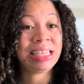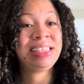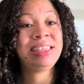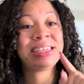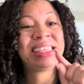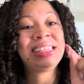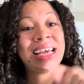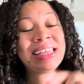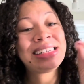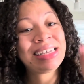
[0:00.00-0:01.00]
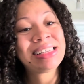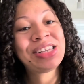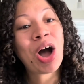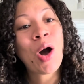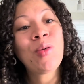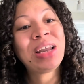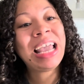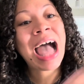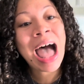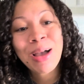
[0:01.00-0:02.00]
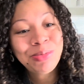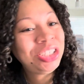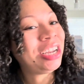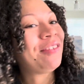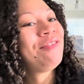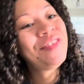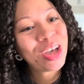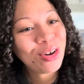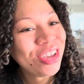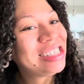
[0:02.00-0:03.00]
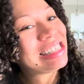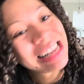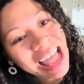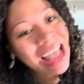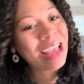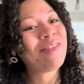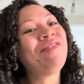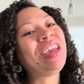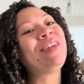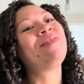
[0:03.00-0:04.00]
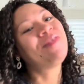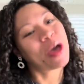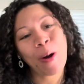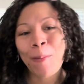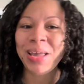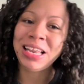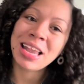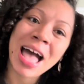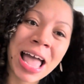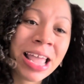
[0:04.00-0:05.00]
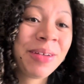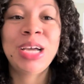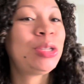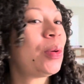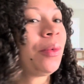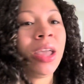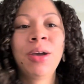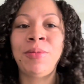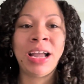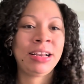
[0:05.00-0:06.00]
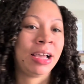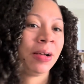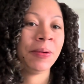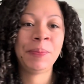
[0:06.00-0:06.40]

Success is the only option. Failure's not. Feet fail me not. That's where we at right now.